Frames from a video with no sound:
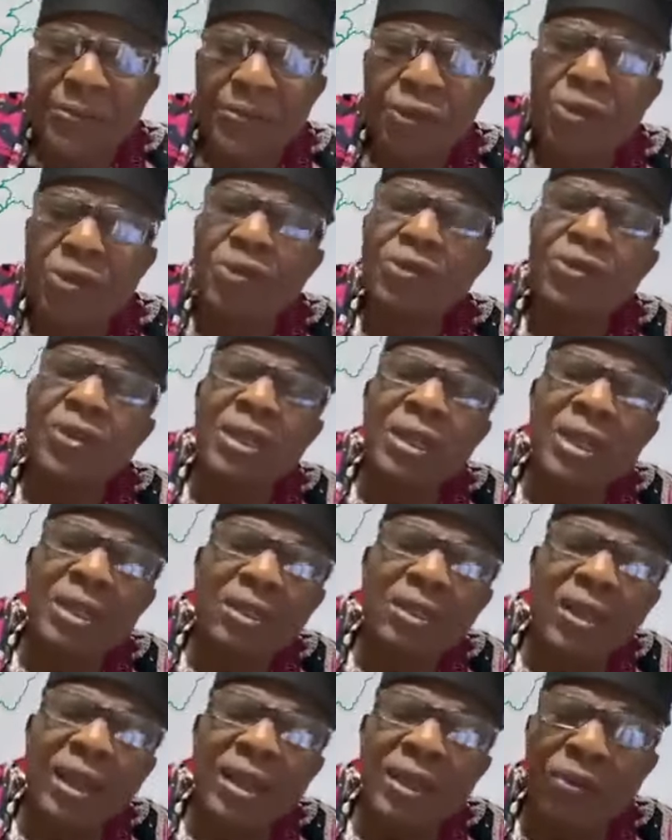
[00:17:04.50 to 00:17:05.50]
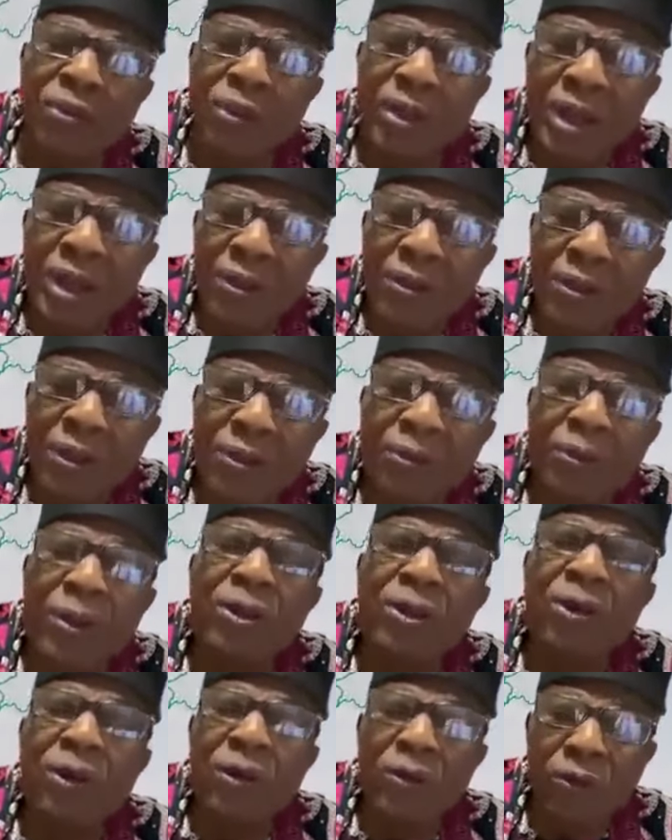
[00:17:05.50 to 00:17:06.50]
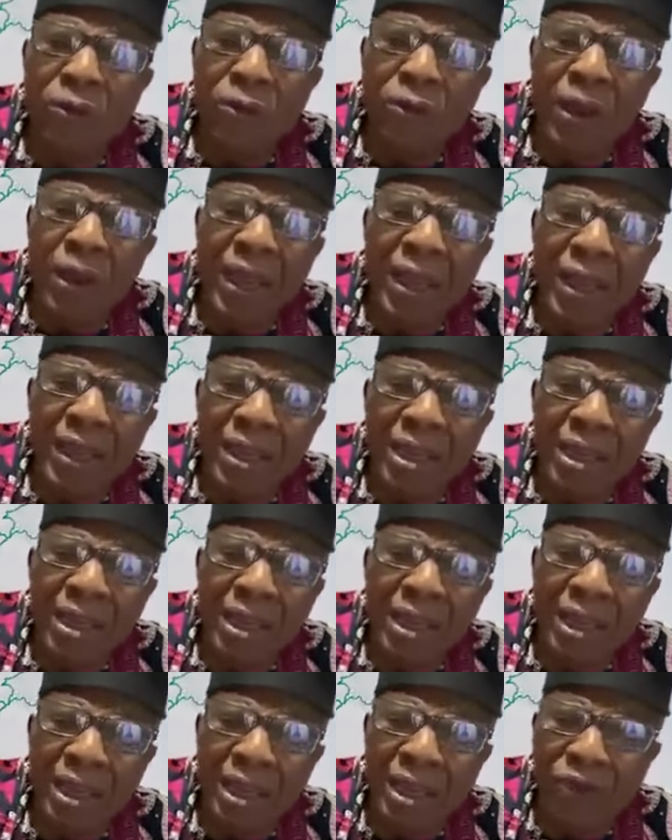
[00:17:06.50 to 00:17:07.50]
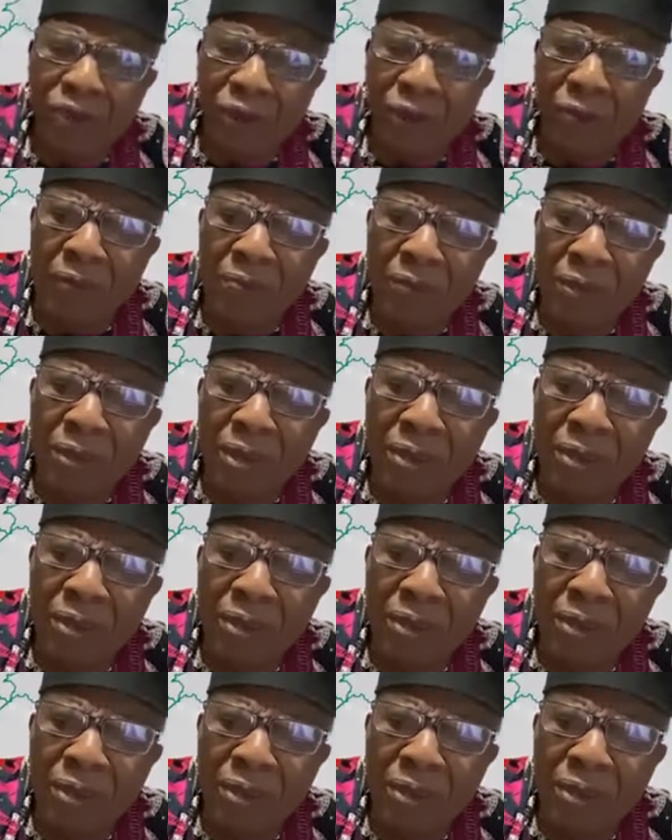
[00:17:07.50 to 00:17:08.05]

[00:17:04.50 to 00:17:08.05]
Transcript: Using it anyway, we know where he is from.